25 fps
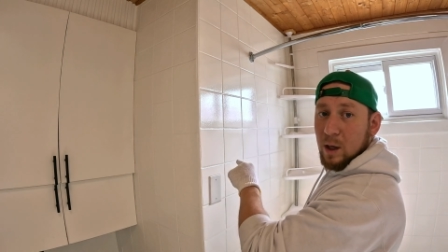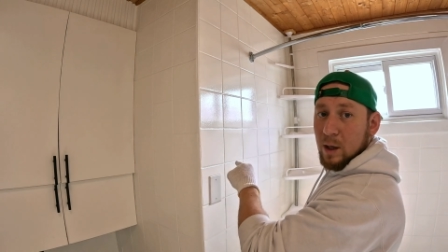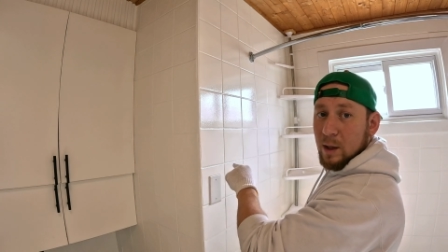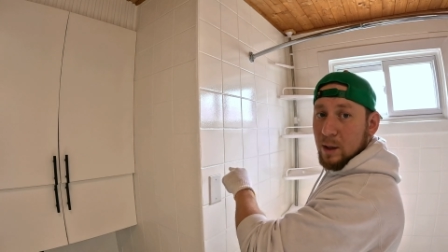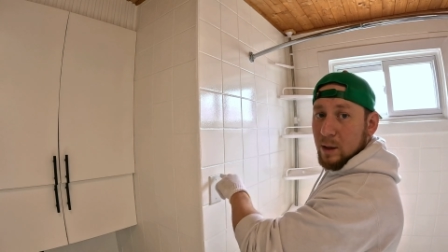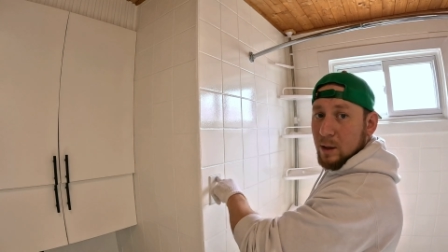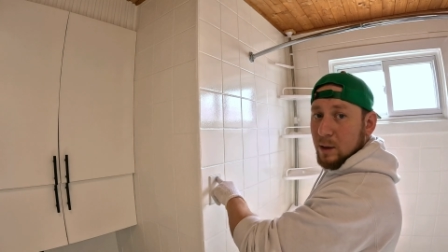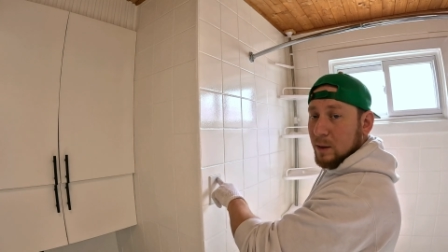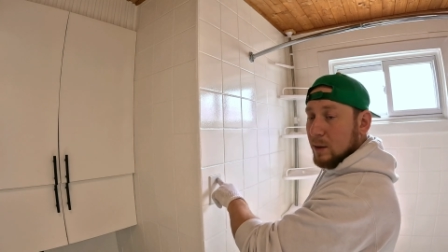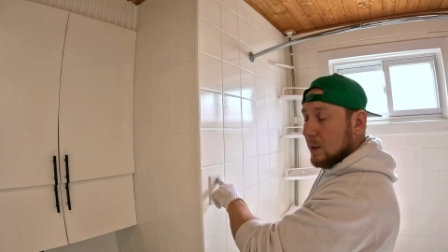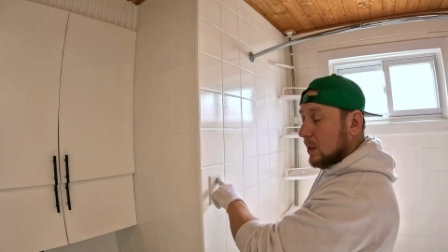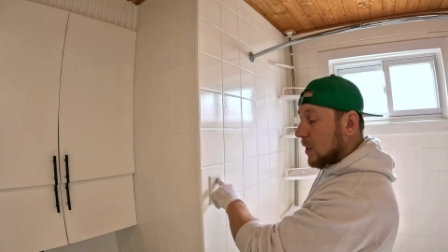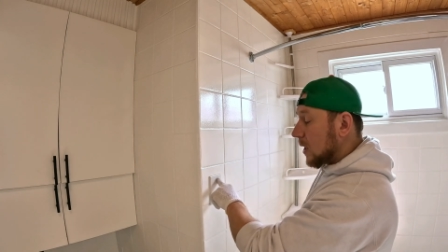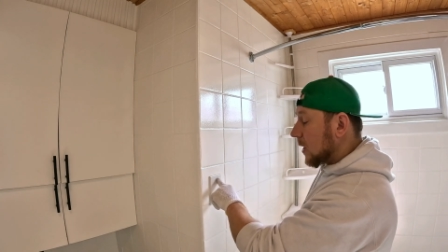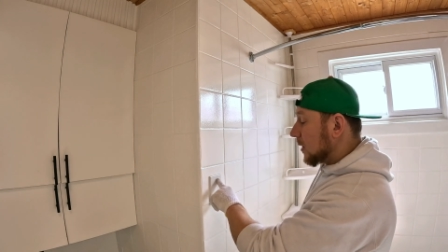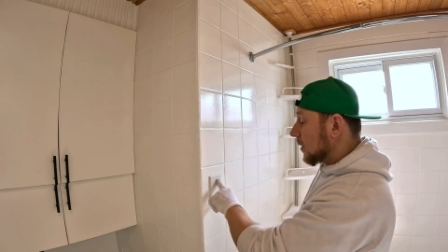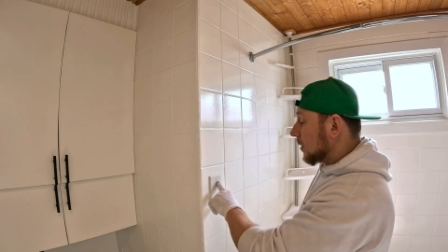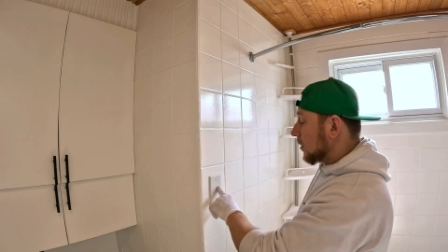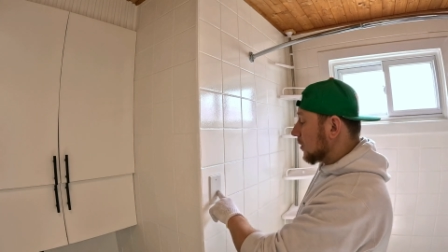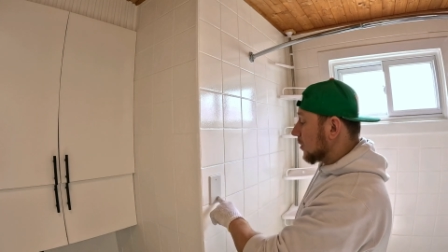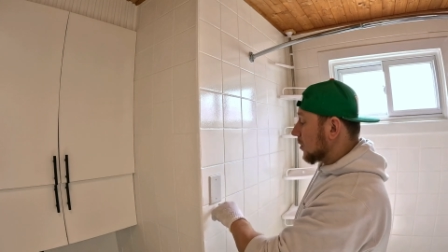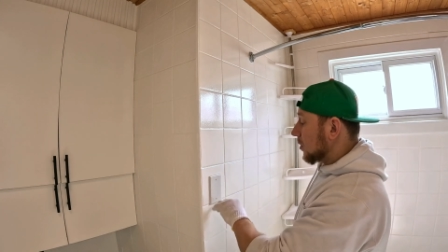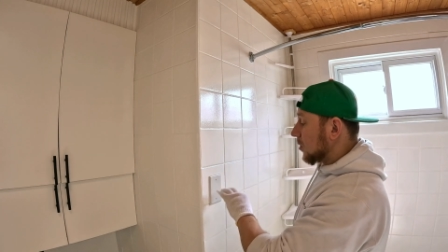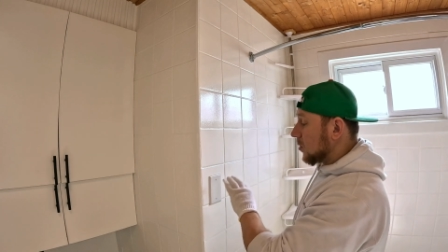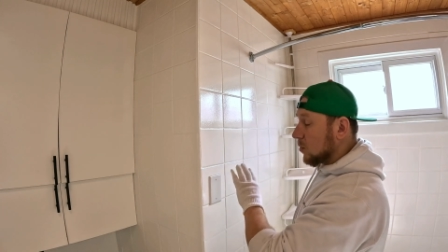
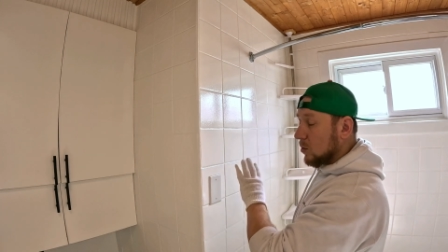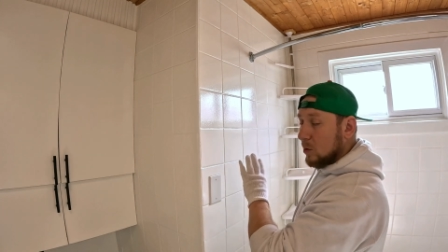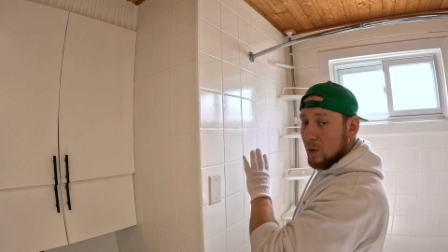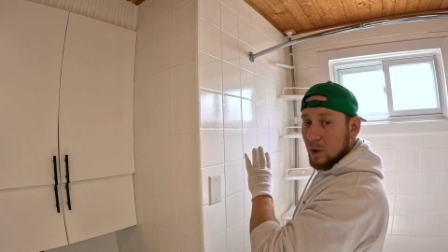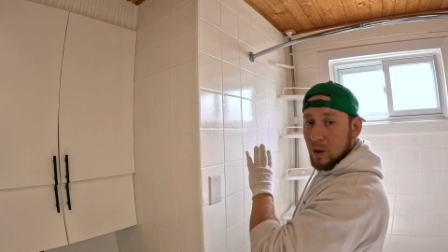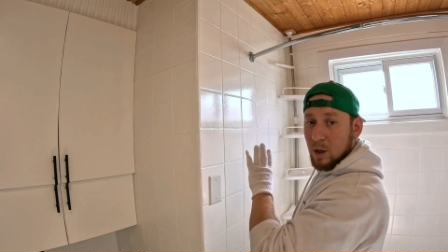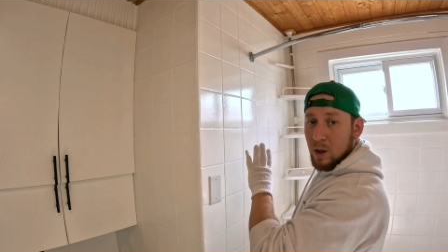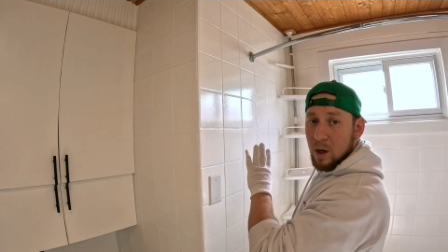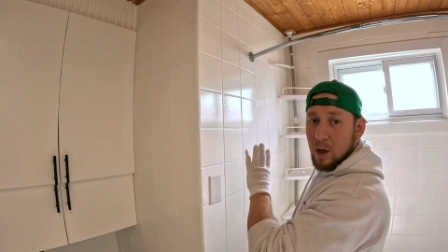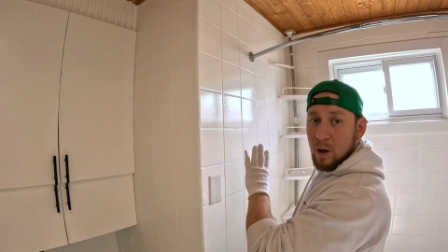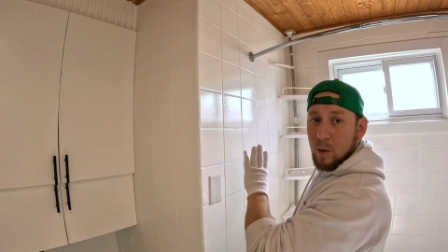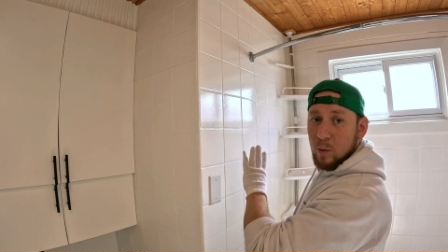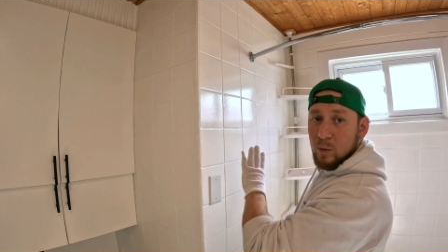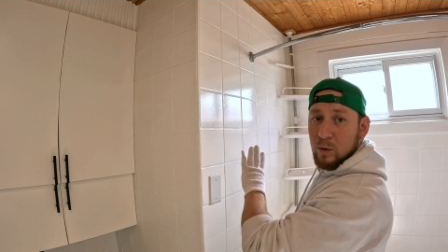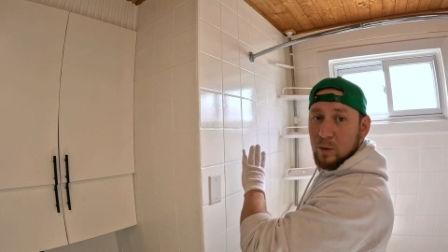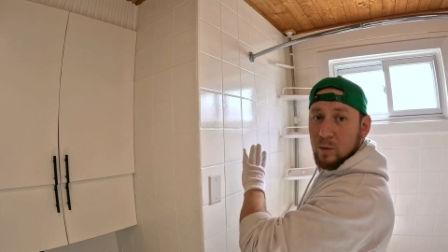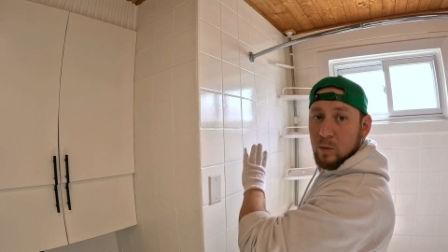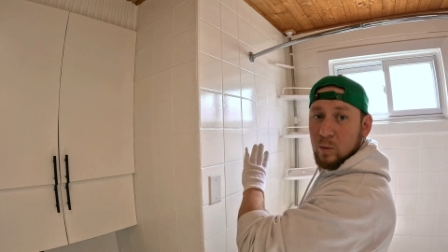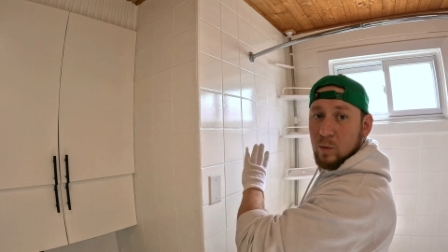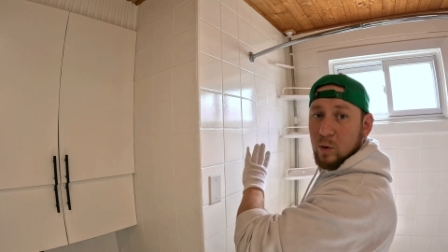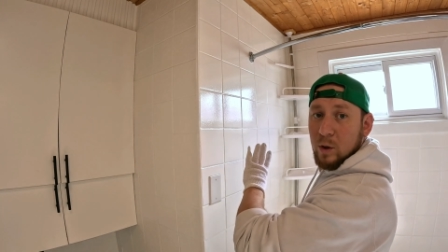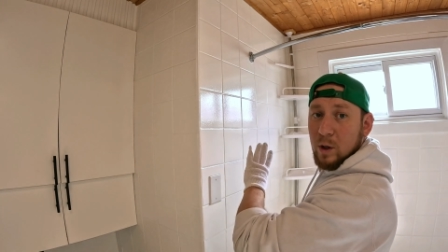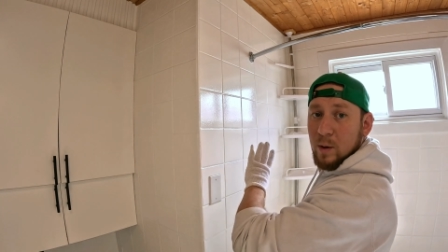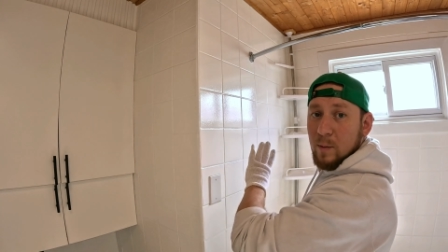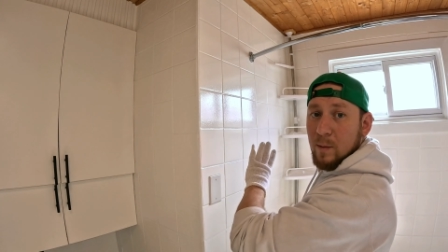inside, so I
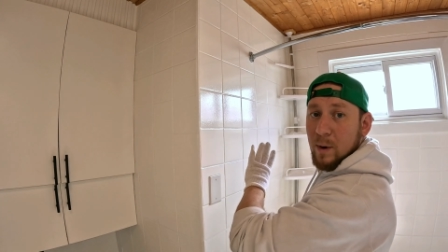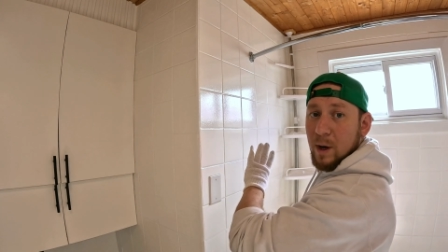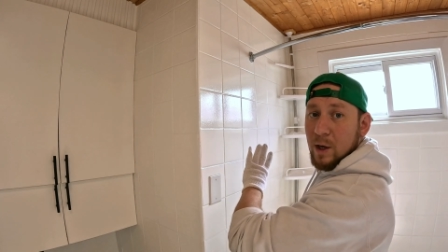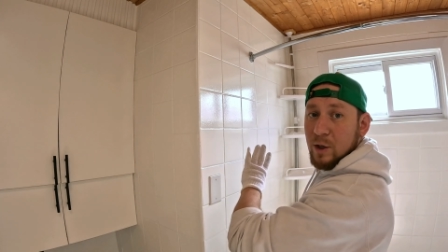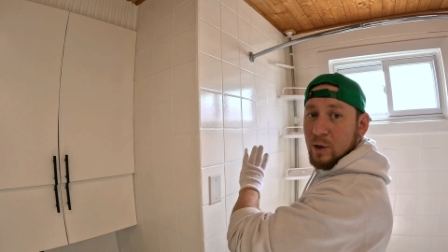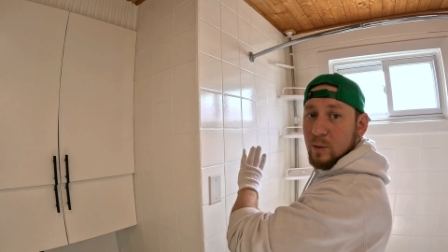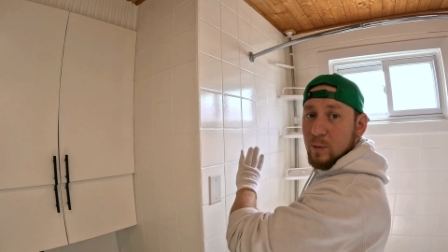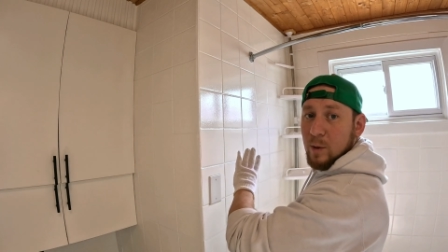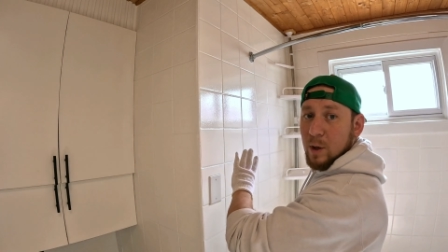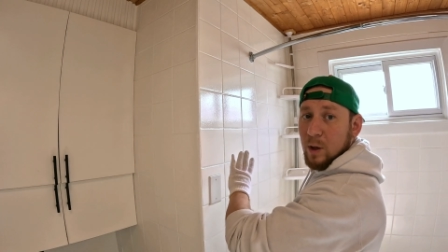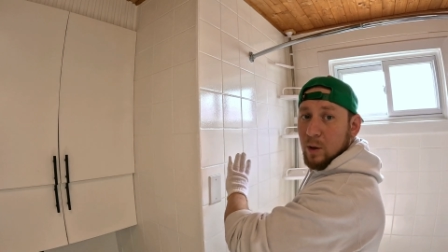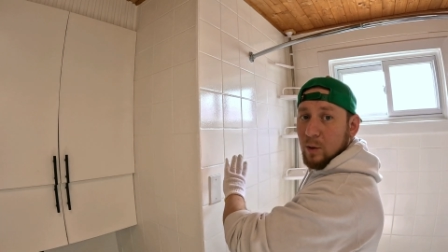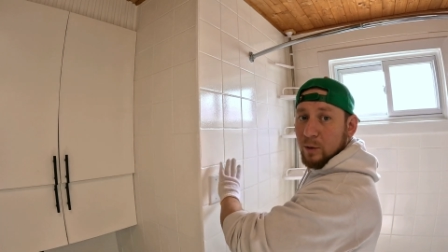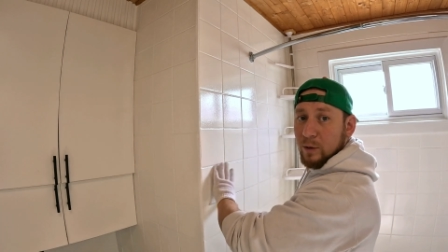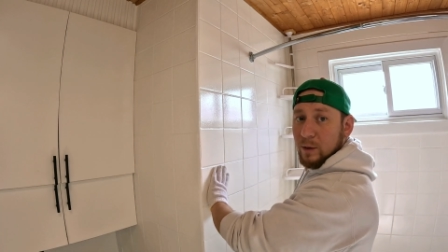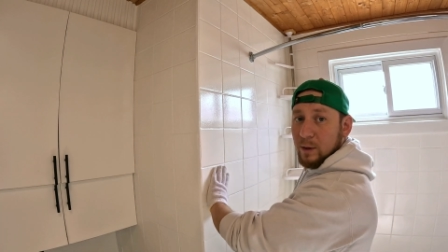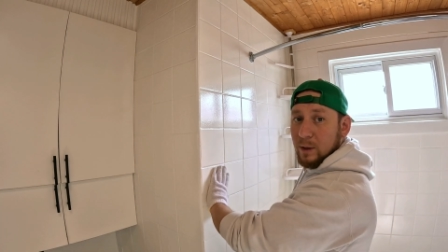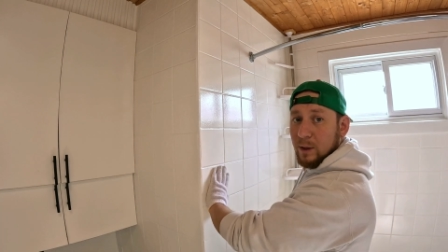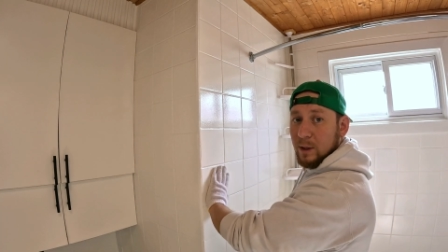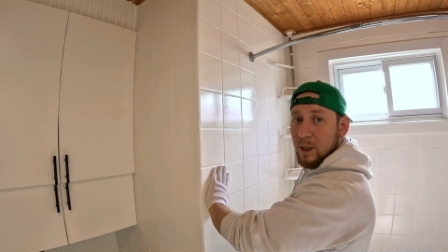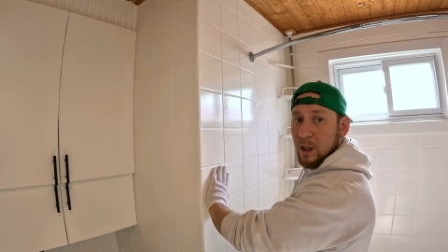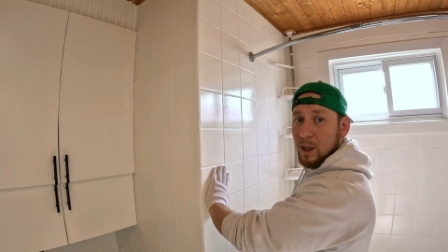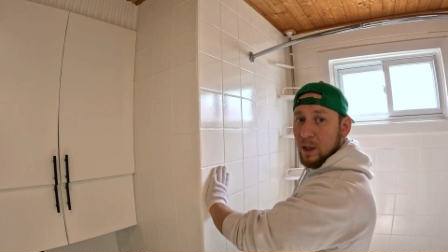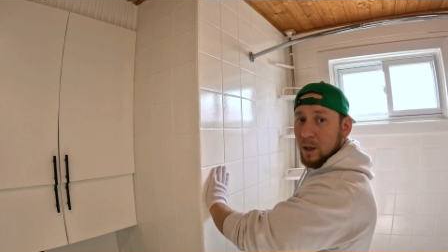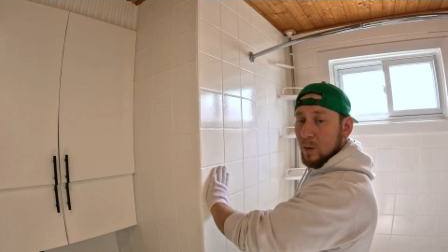wouldn't worry much
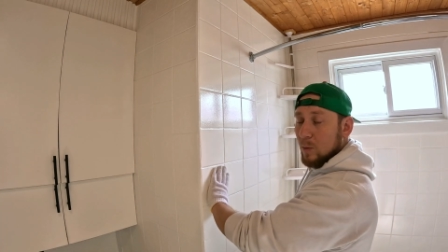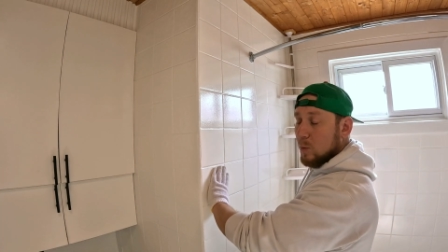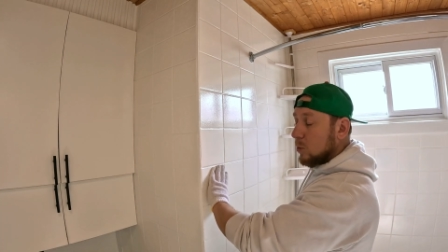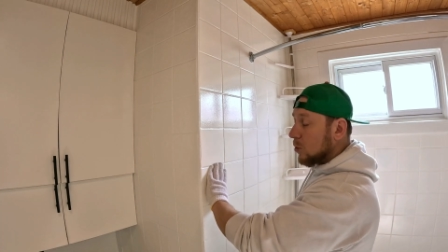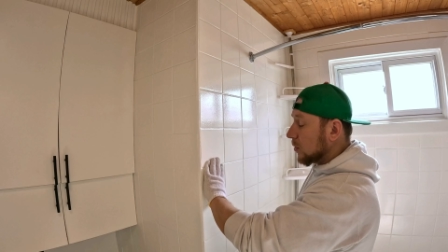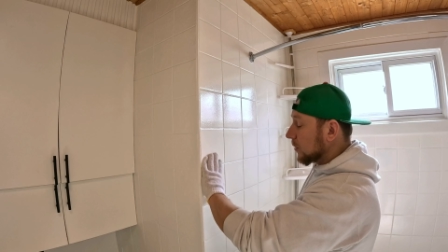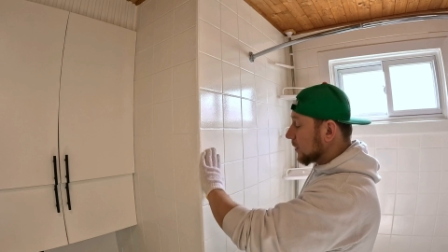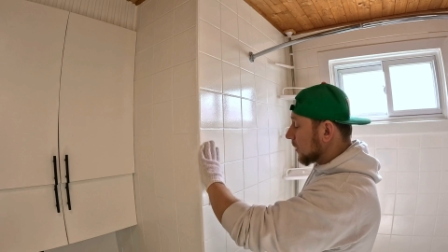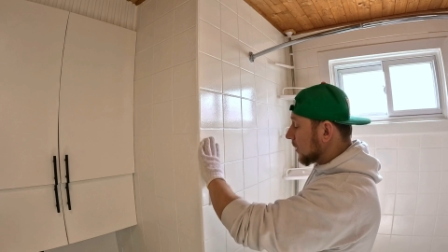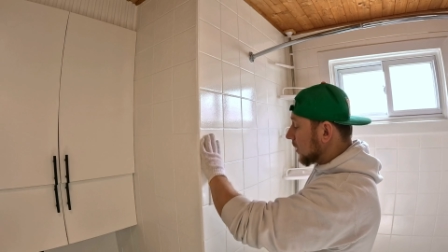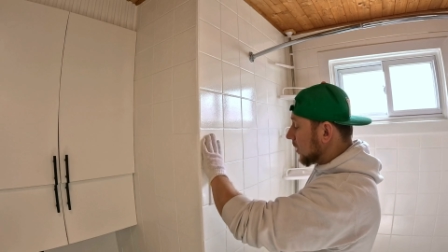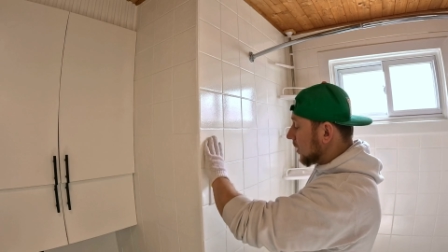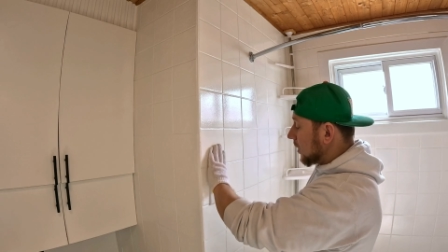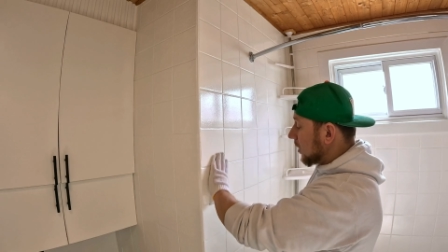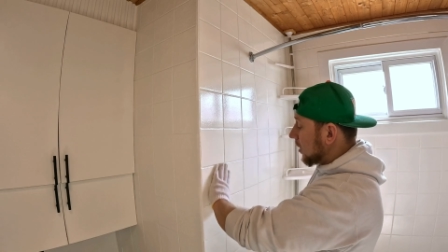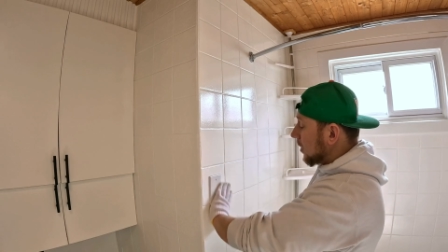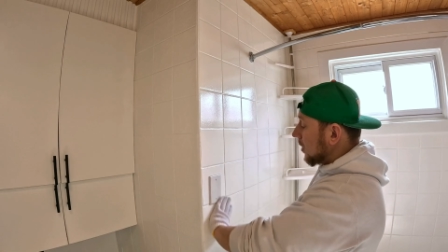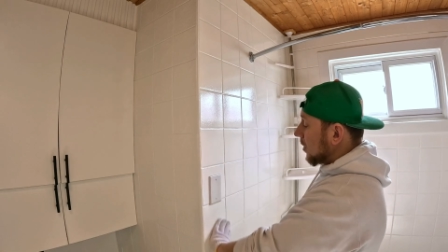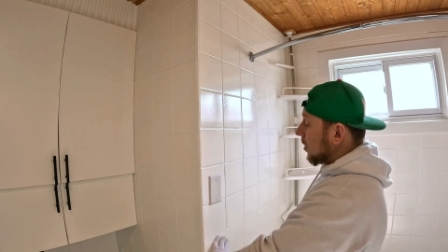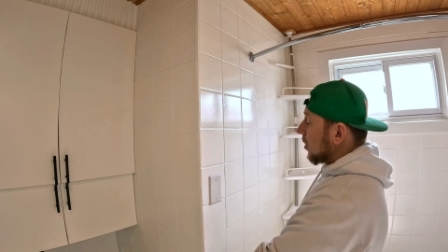about getting water